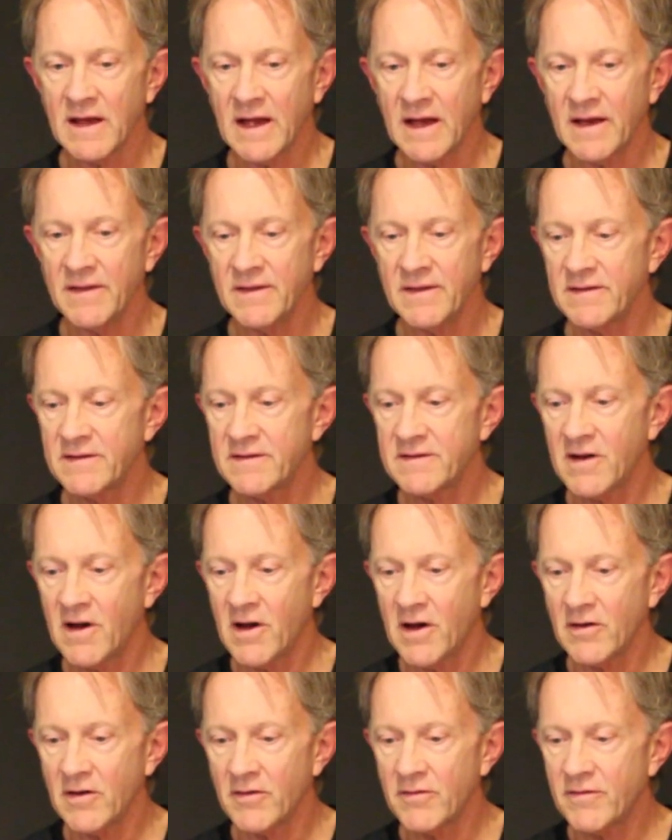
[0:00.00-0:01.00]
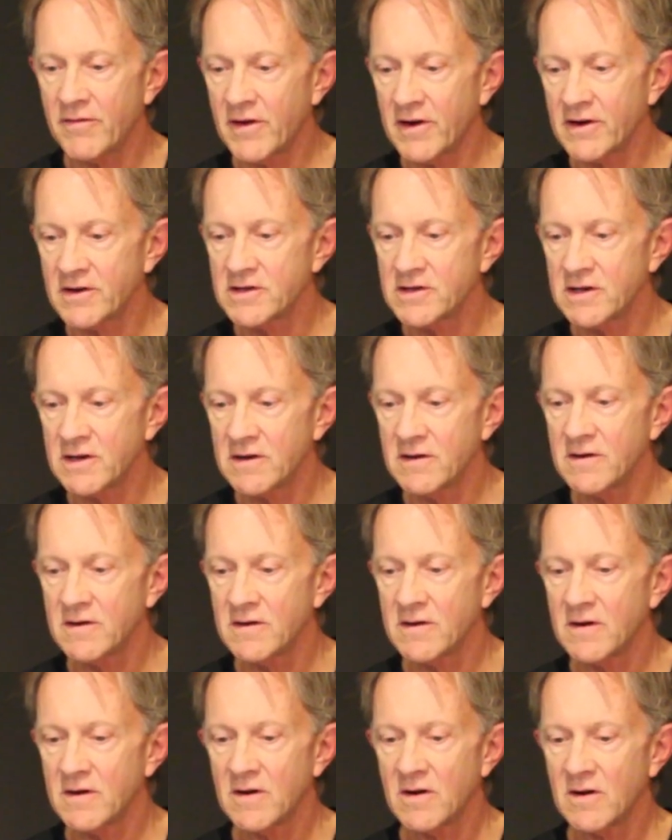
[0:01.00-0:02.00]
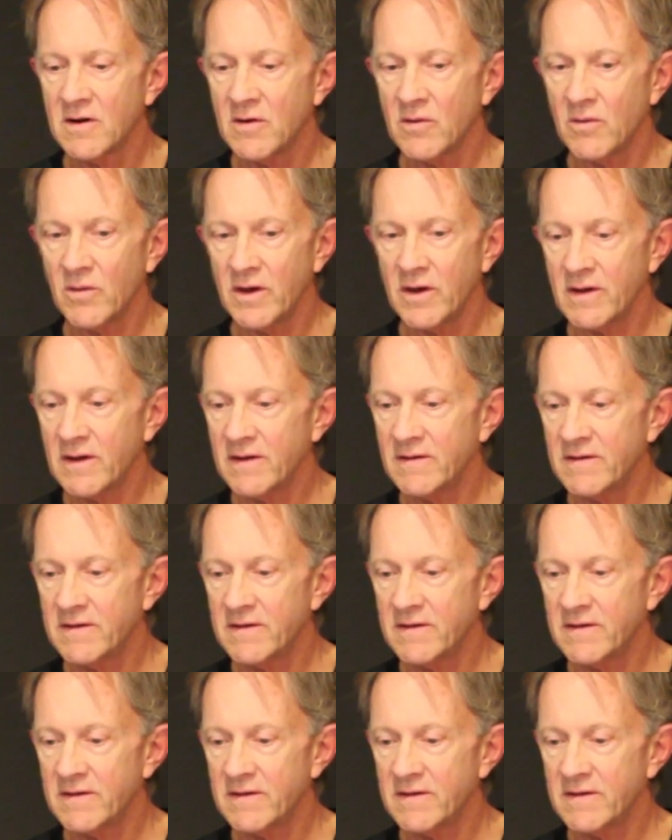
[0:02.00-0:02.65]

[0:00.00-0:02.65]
and this tunnel function where you can